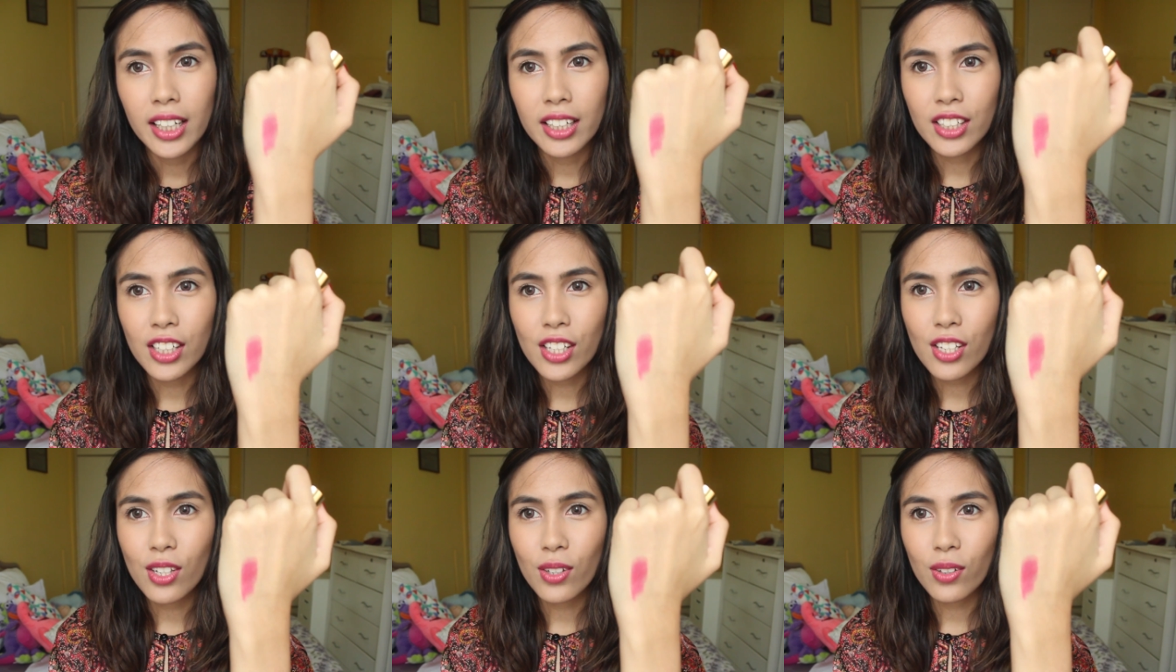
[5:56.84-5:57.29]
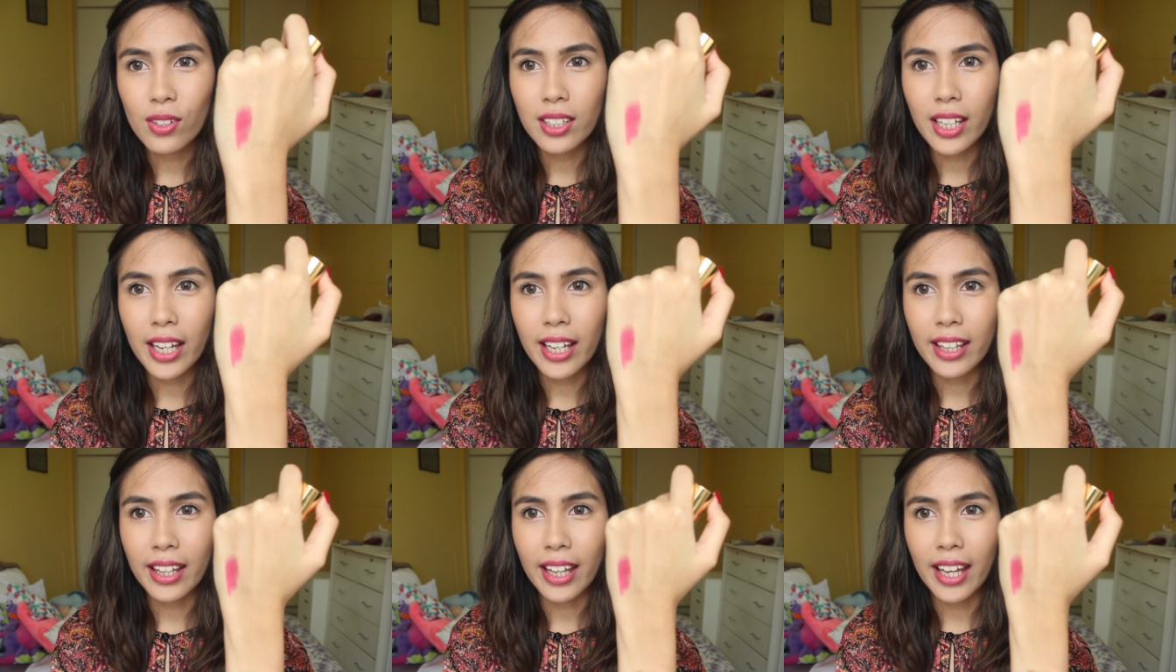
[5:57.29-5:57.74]
It just looks
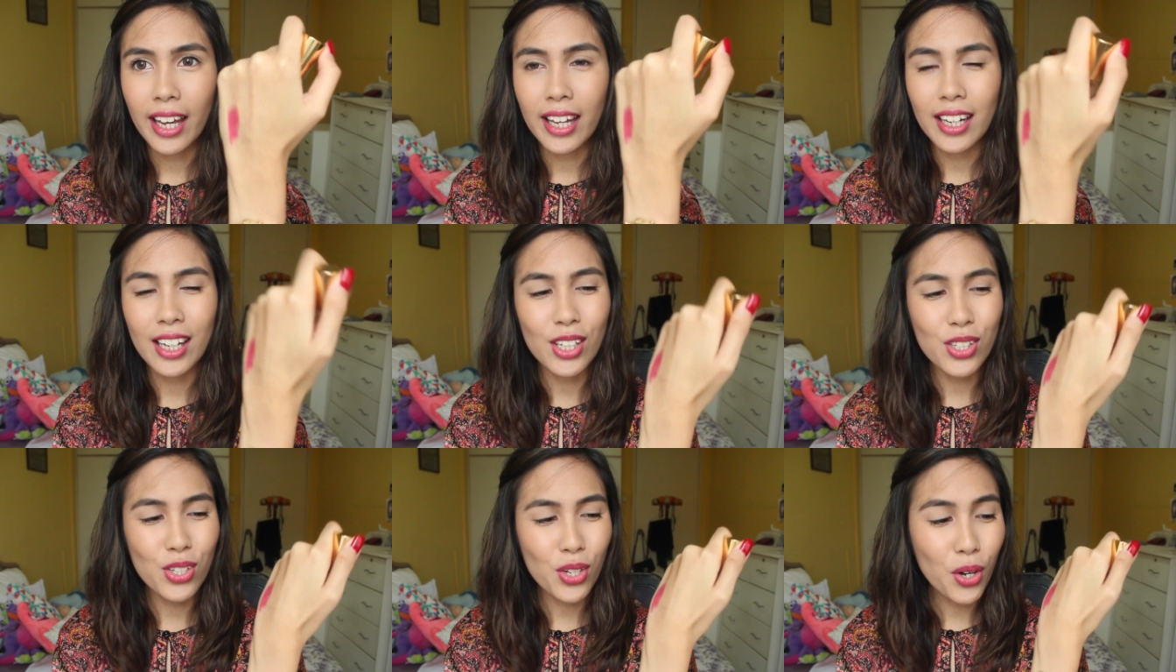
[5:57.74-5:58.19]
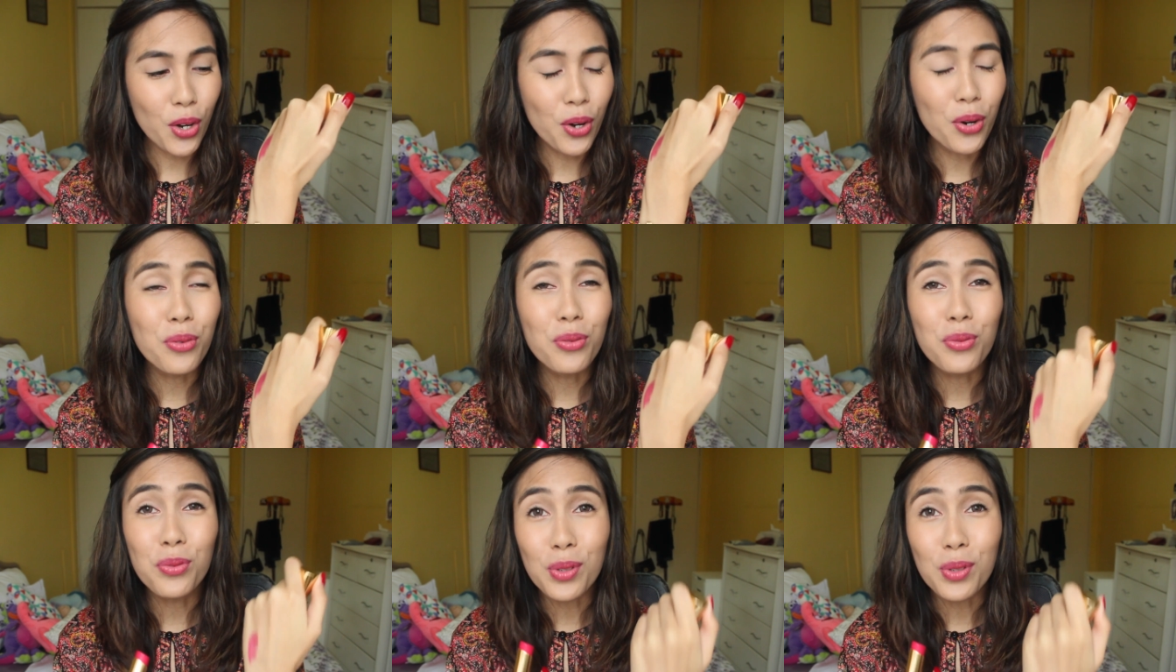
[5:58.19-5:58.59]
like that. It's a